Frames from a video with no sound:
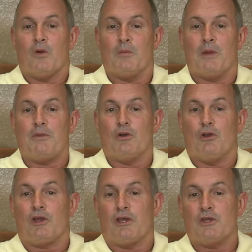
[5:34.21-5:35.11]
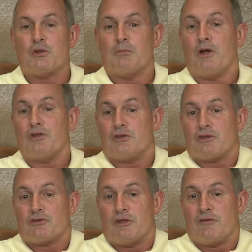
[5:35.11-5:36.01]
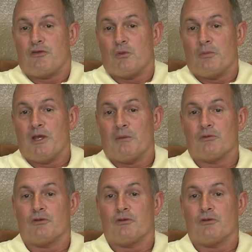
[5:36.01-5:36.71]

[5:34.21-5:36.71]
Or maybe you're looking at your budget to see if you will be able